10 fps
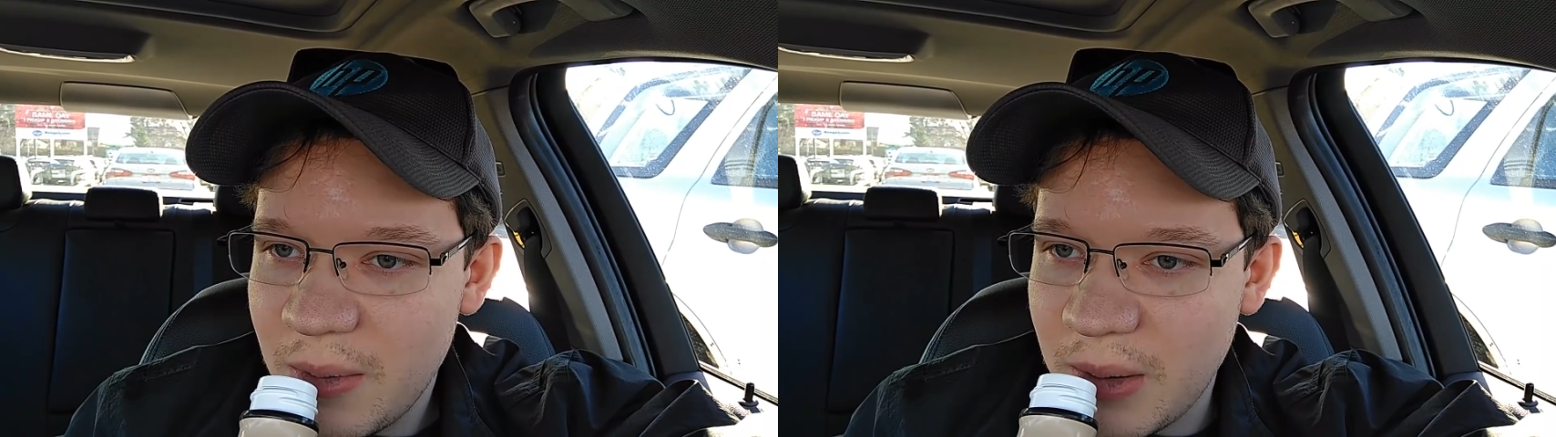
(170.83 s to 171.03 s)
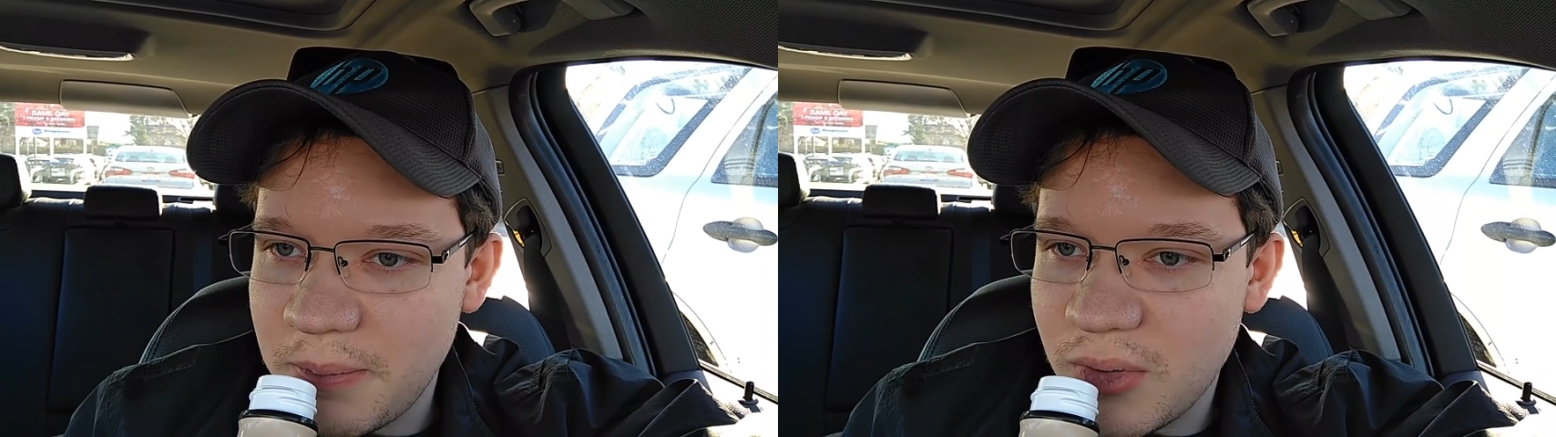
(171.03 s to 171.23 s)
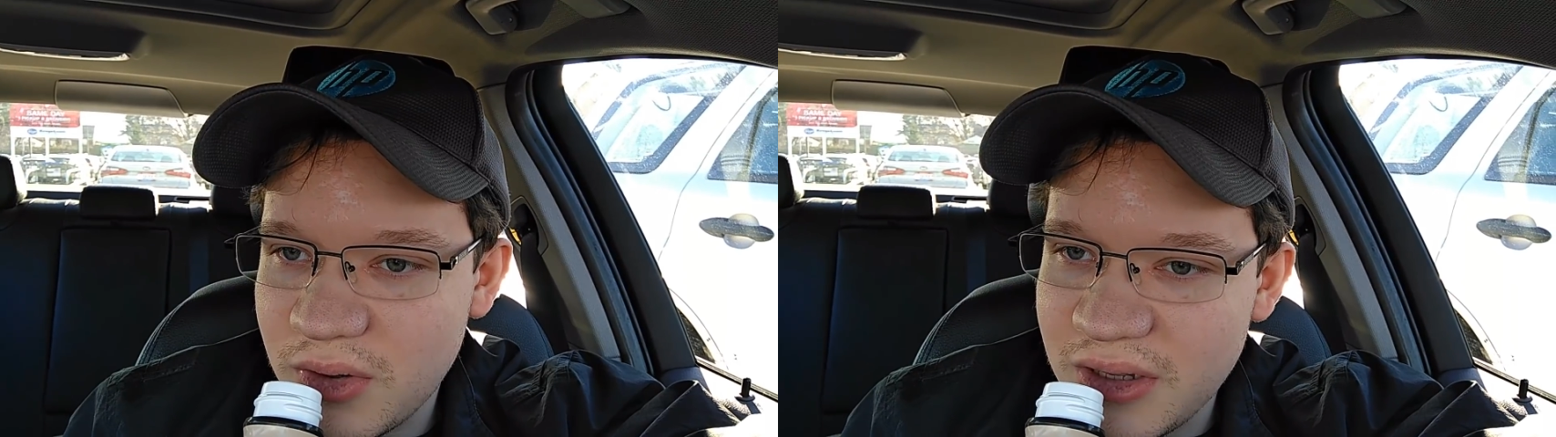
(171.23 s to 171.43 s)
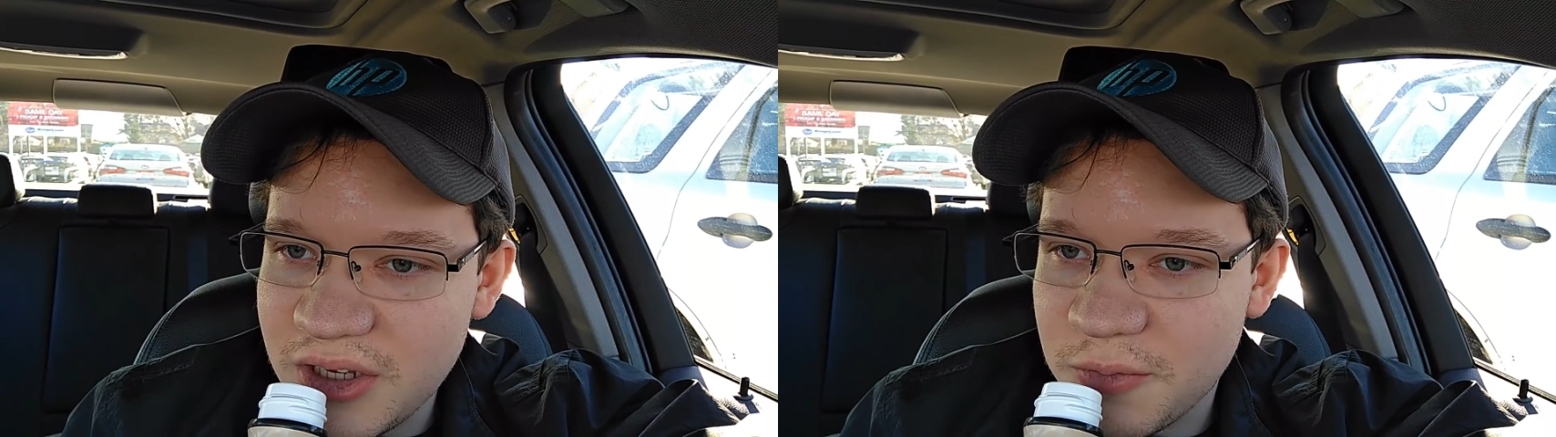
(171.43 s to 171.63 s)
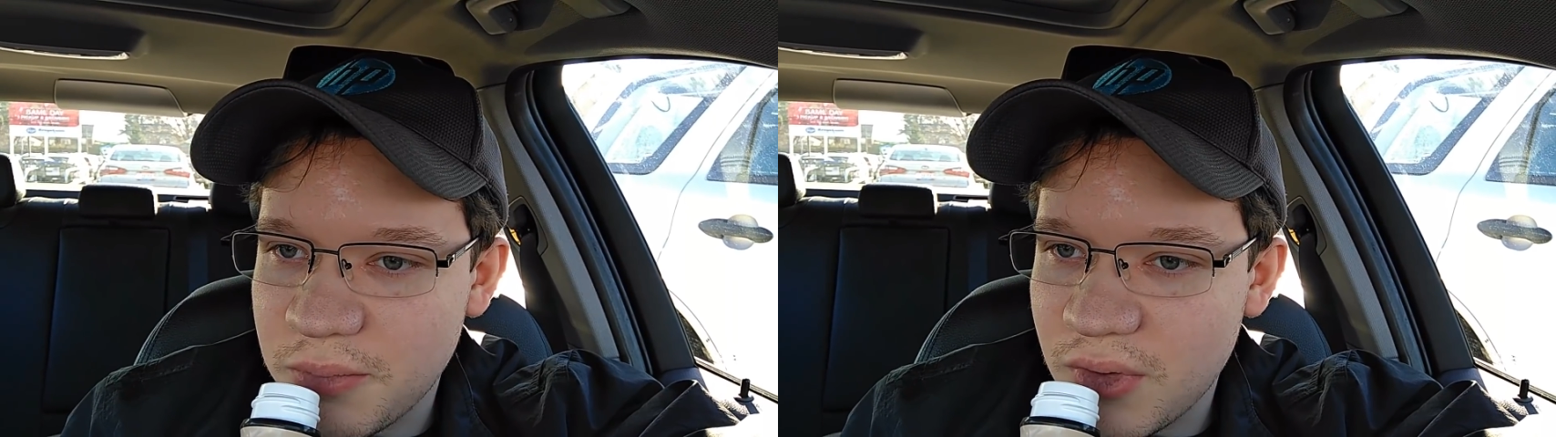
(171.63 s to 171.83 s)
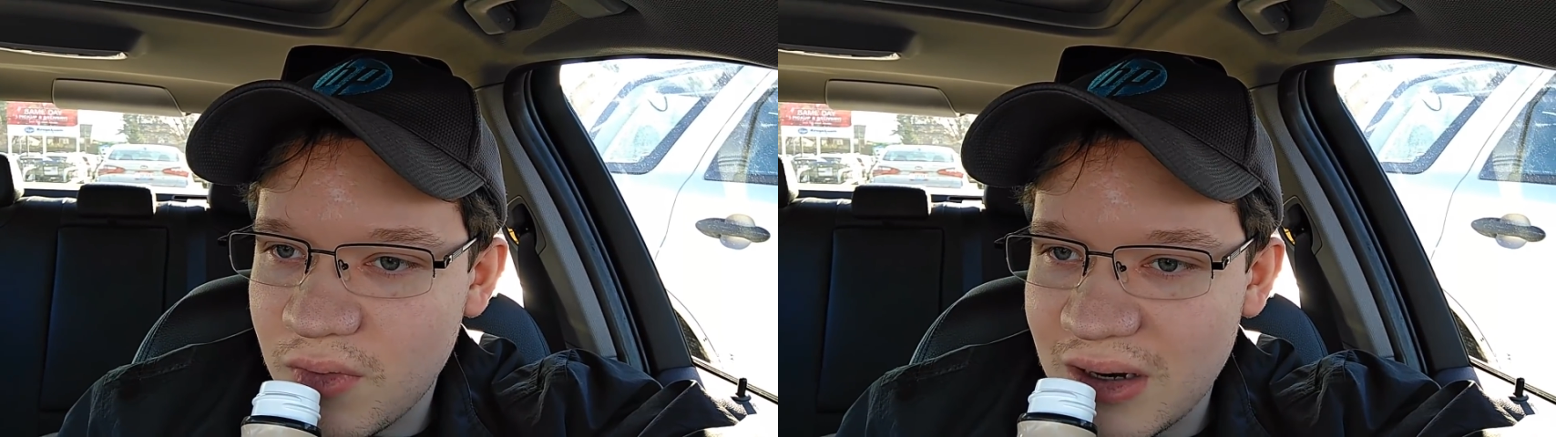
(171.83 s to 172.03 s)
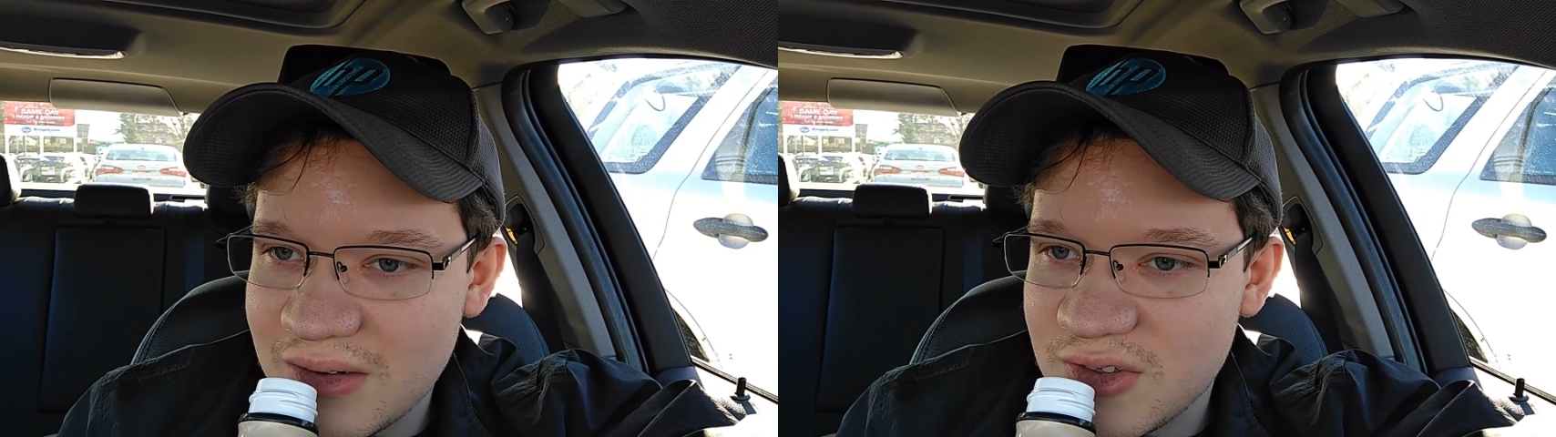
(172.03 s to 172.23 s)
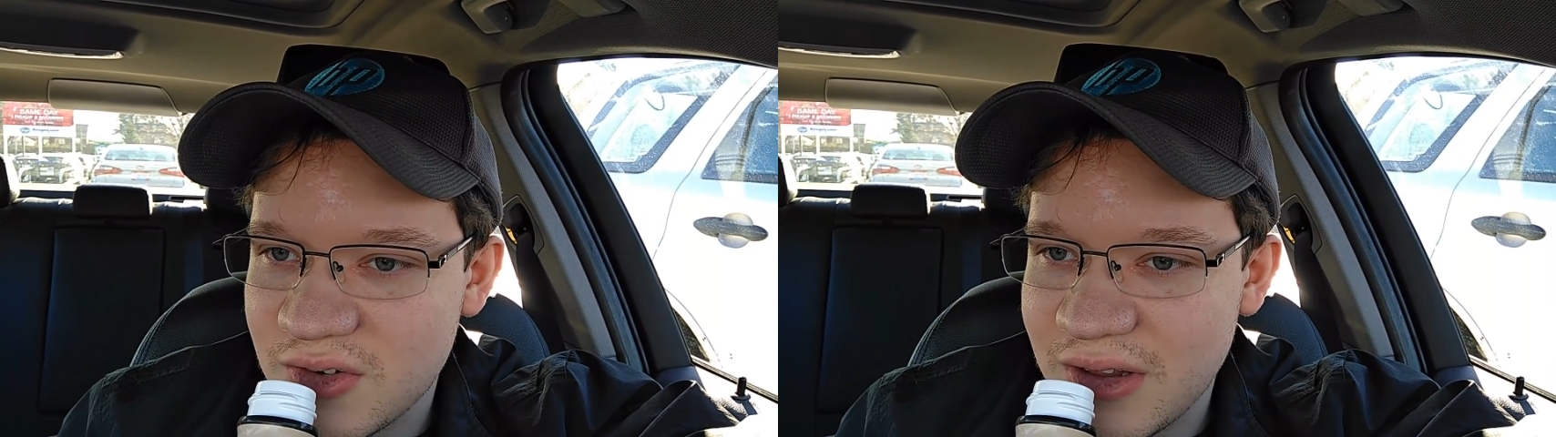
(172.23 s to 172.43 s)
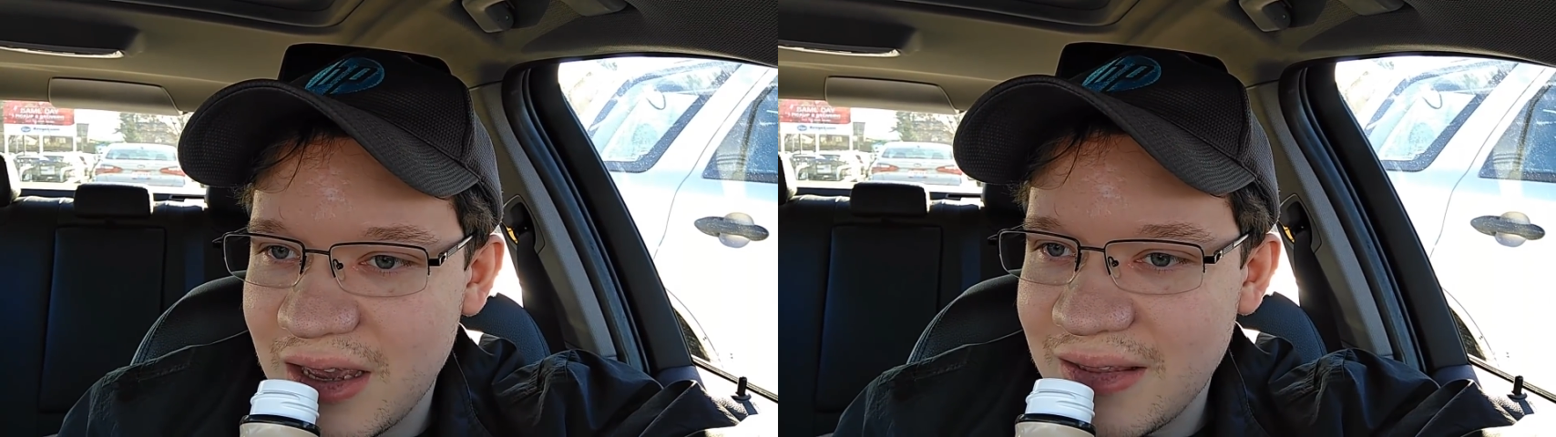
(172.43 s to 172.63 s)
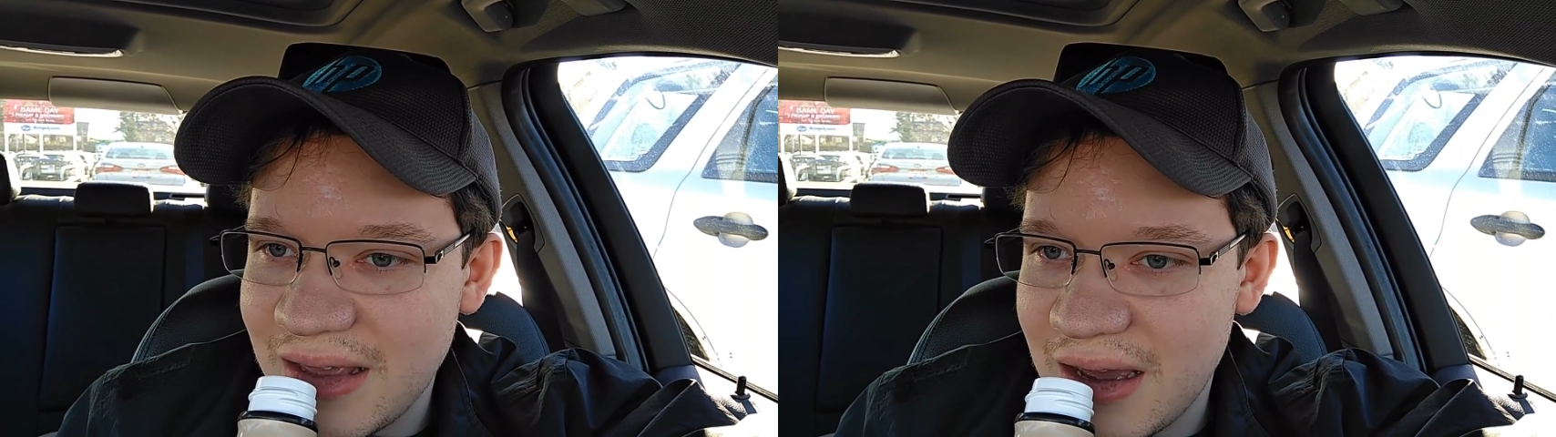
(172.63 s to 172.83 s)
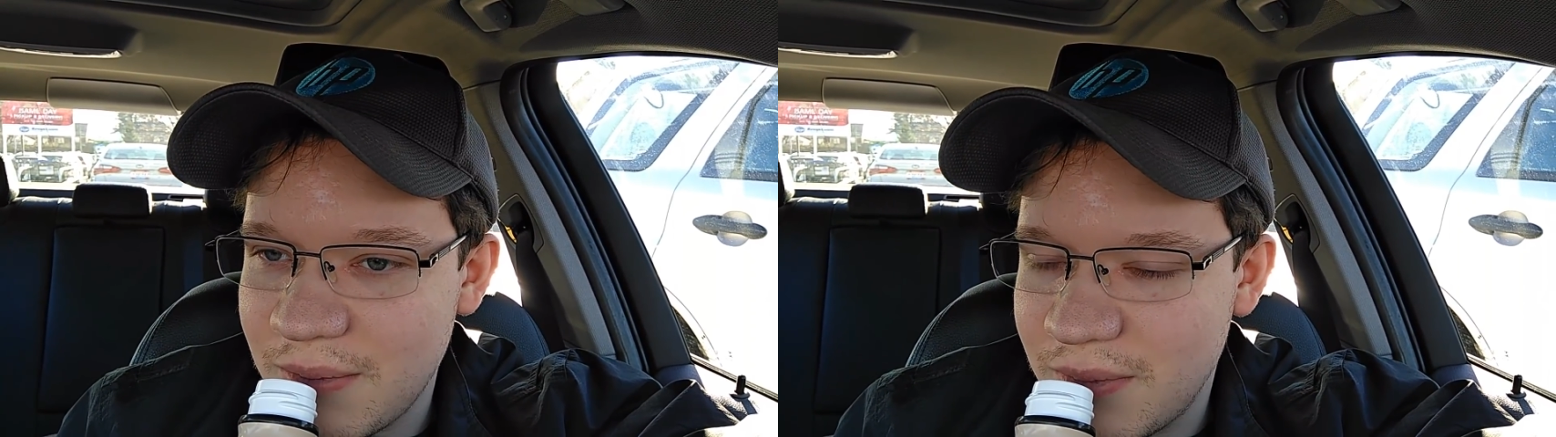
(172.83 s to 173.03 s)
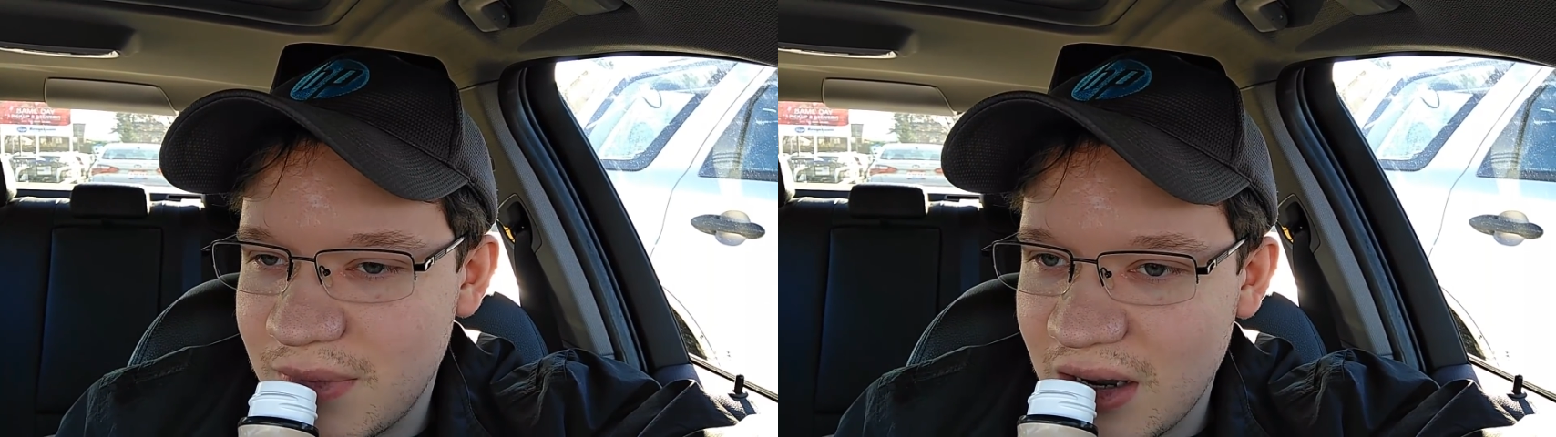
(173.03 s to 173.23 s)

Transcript: of putting that your pronouns are they, them.